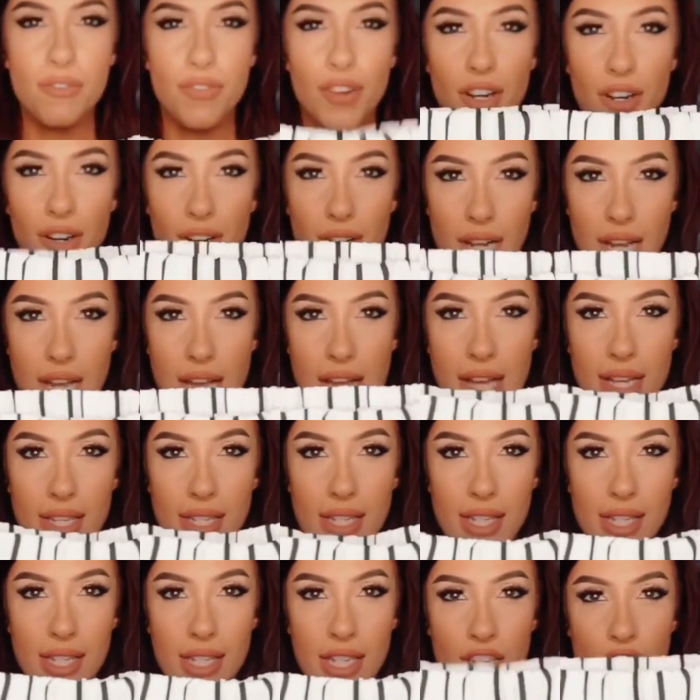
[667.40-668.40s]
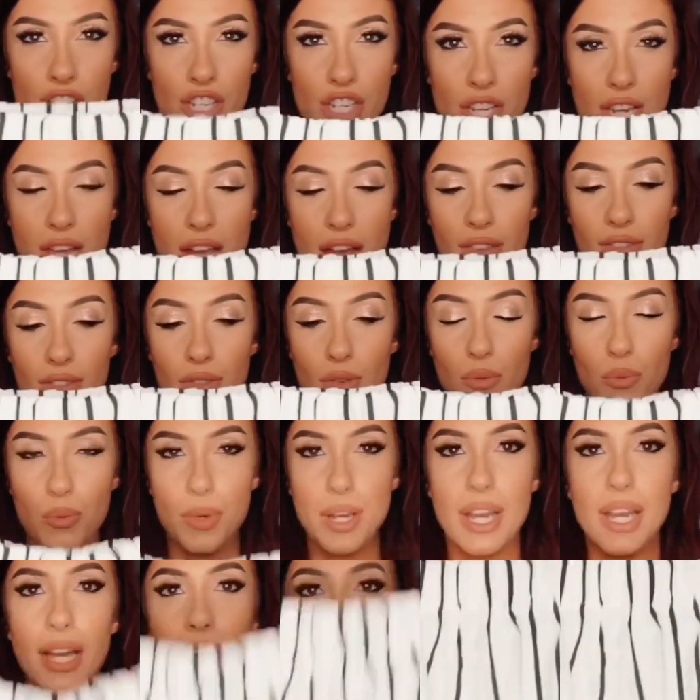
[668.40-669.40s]
very cinchy at the
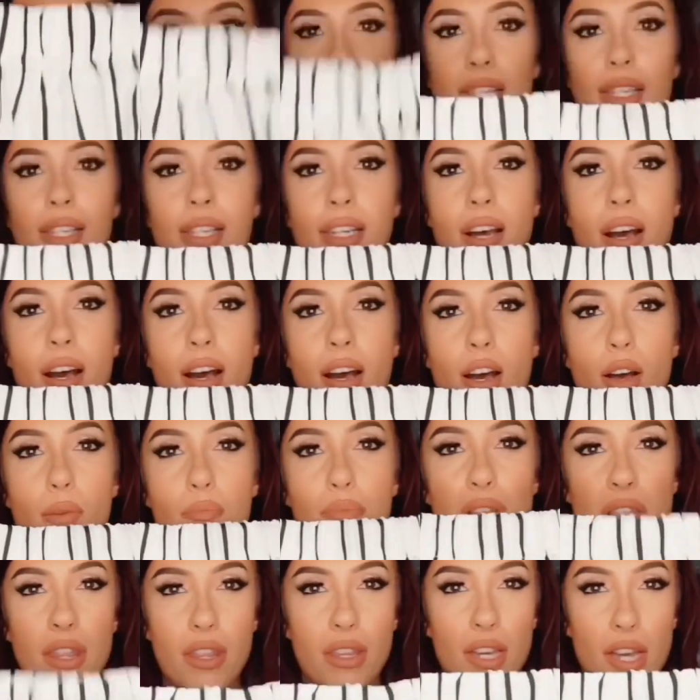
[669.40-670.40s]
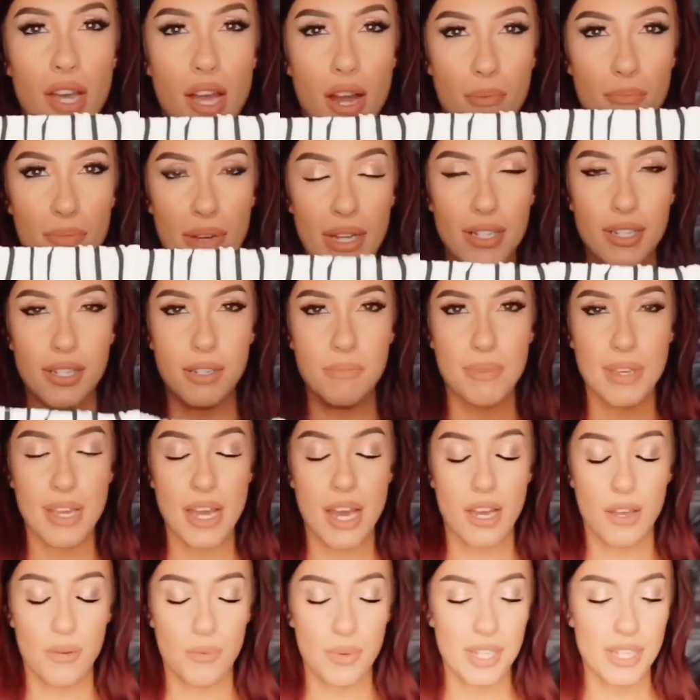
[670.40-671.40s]
waist, and they are meant to be
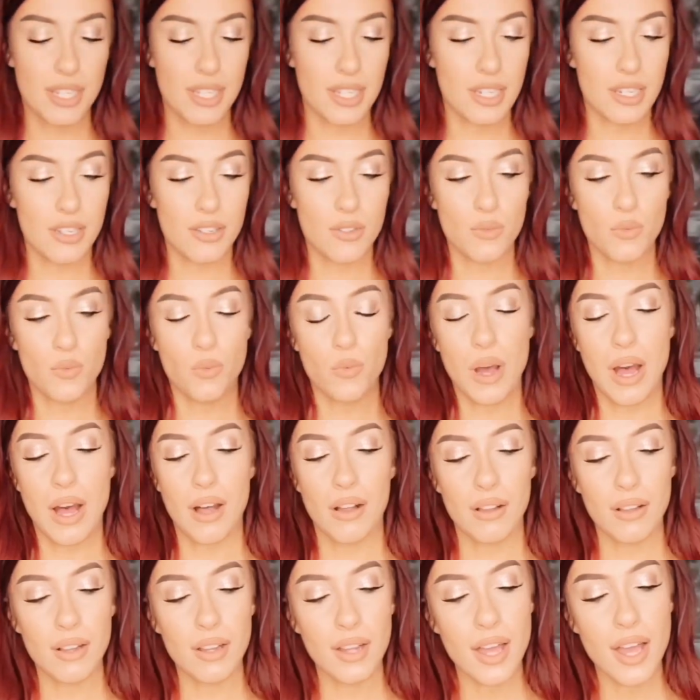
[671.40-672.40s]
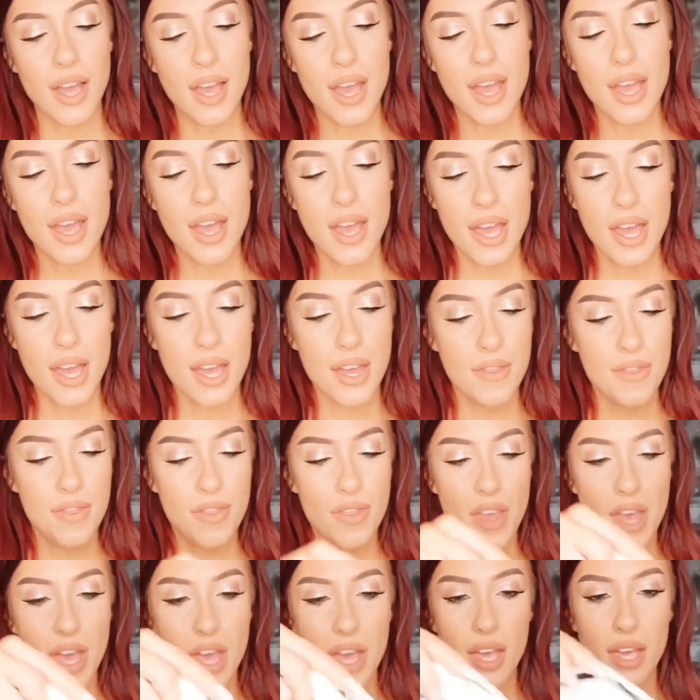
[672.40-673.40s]
high-waisted as well. And
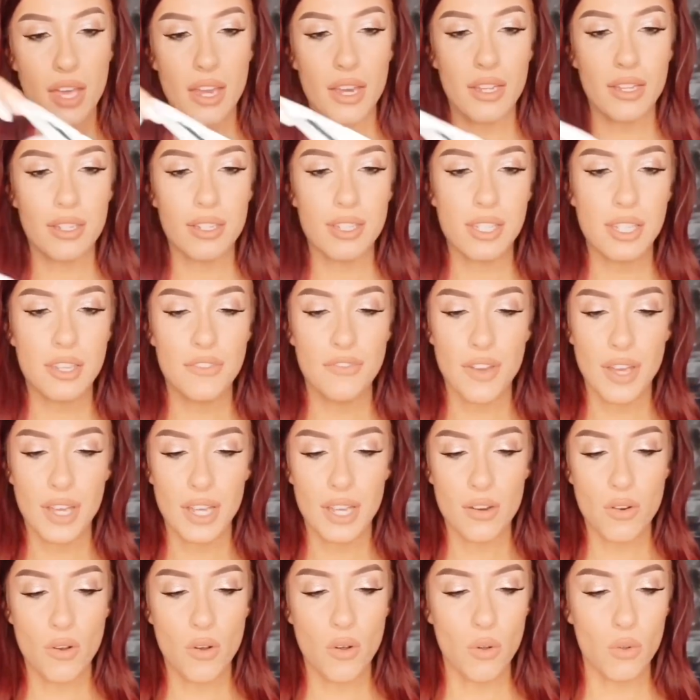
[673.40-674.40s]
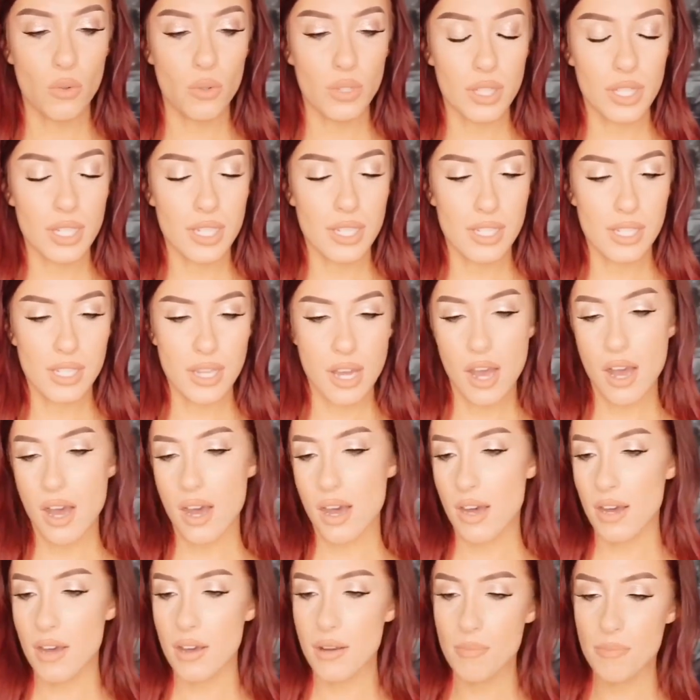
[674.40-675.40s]
then let's see if I can hold this
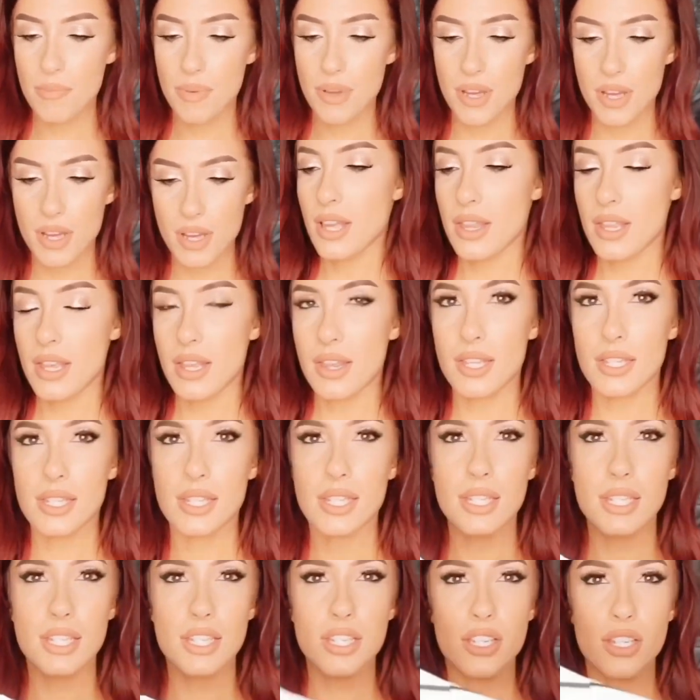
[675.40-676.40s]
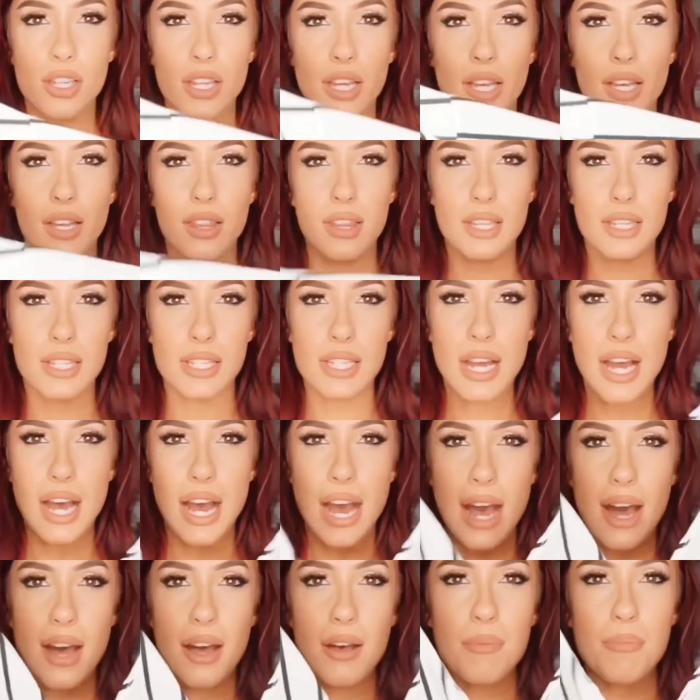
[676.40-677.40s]
up. And then this is like the
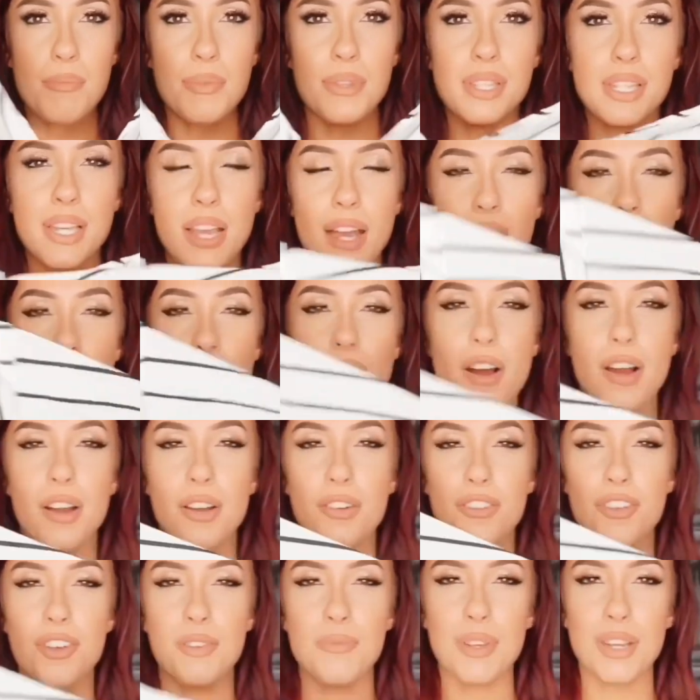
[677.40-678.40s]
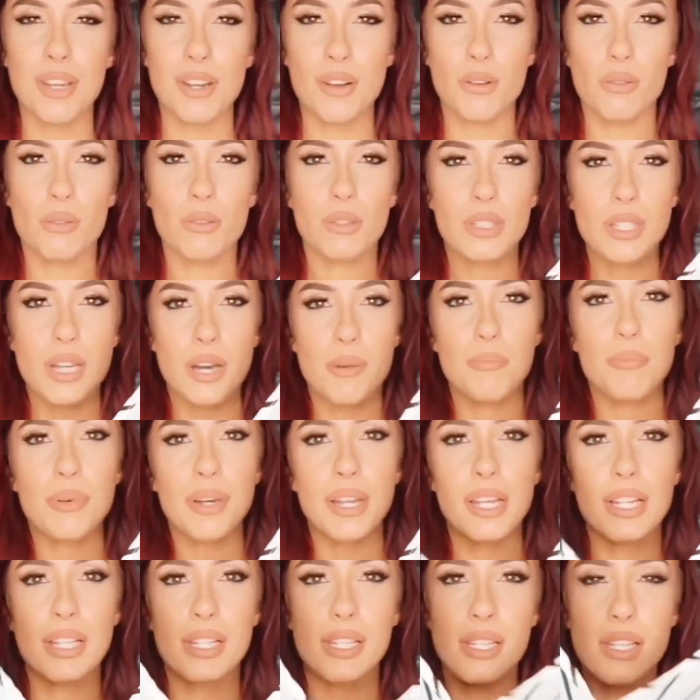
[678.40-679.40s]
top. It's kind of hard for me to hold up, but
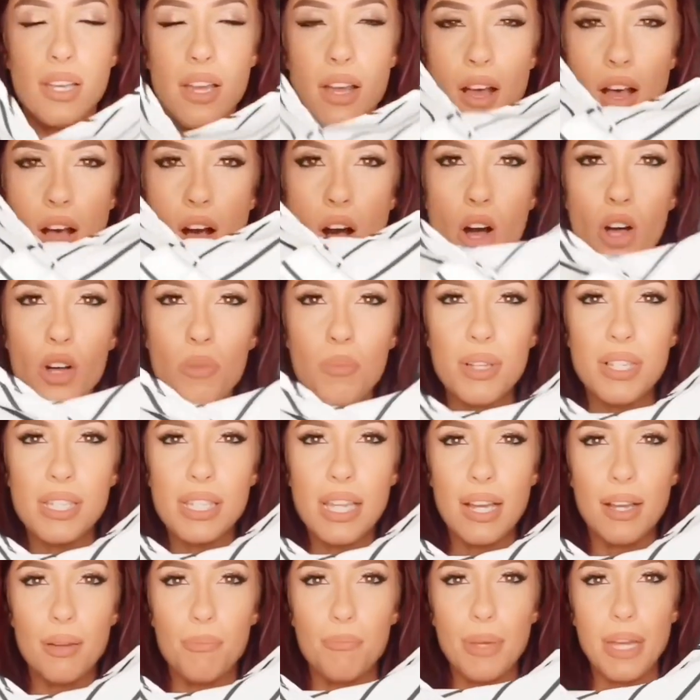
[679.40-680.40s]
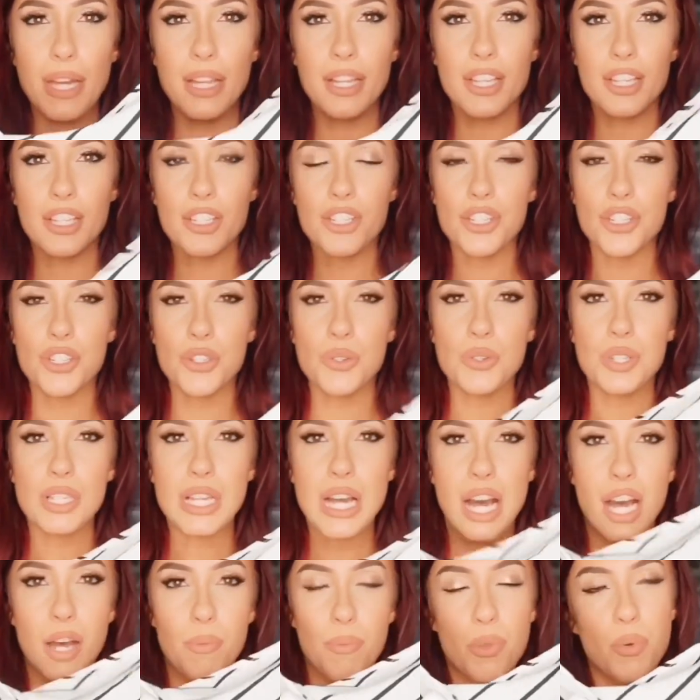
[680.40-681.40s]
it's almost like a bailing suit
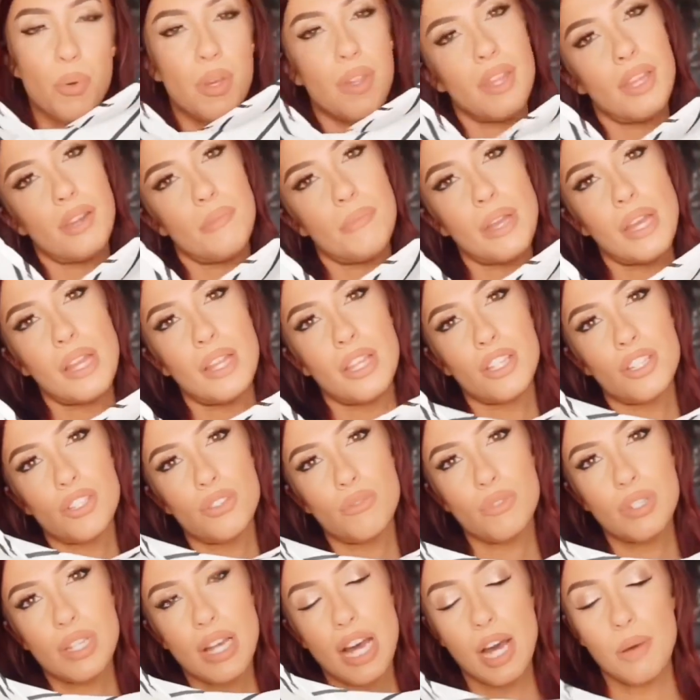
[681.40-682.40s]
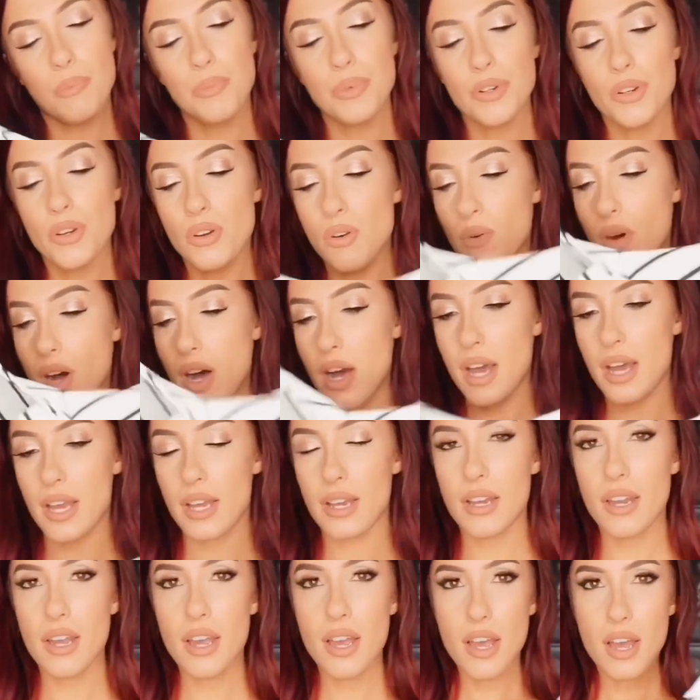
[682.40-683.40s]
top, the way that a bailing suit top would go
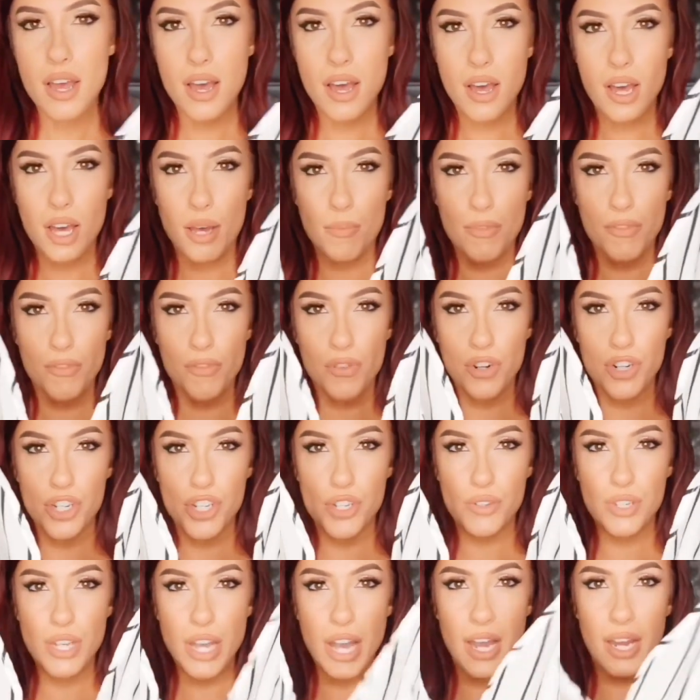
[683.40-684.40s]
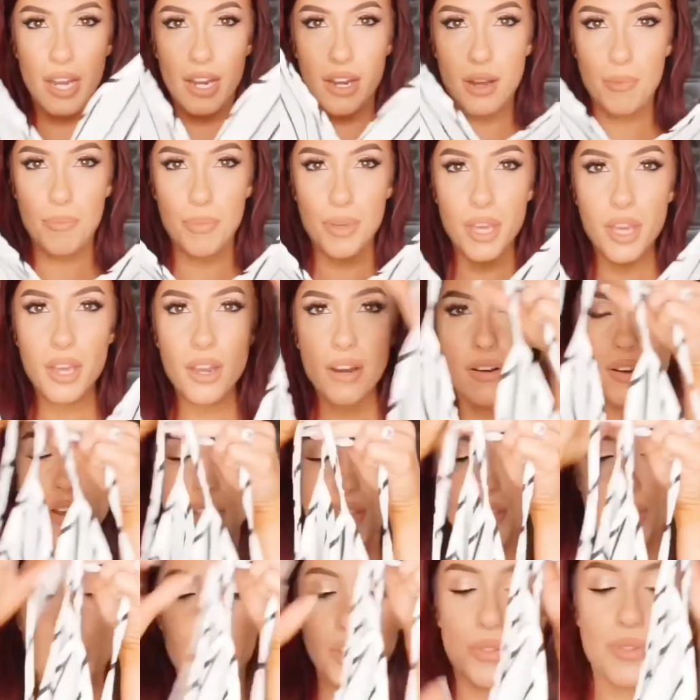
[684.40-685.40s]
on. Of course, you tie it up here, and
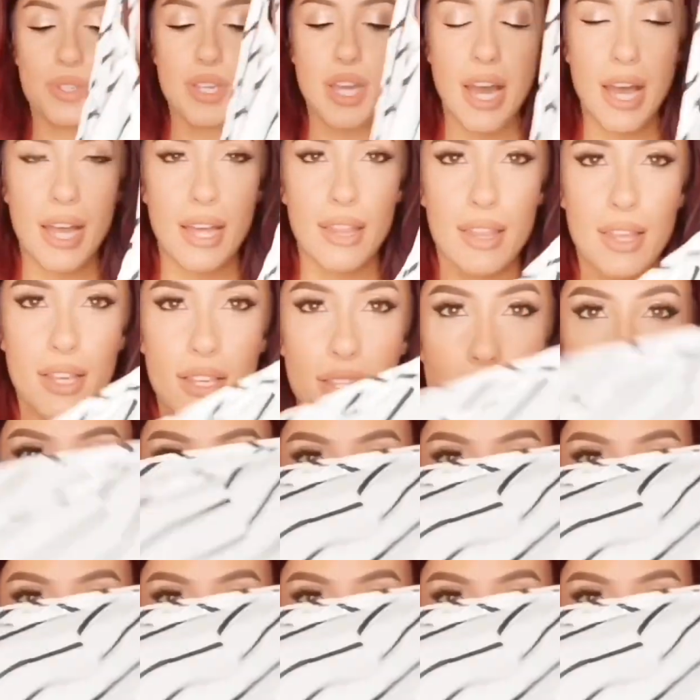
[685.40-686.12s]
then you tie this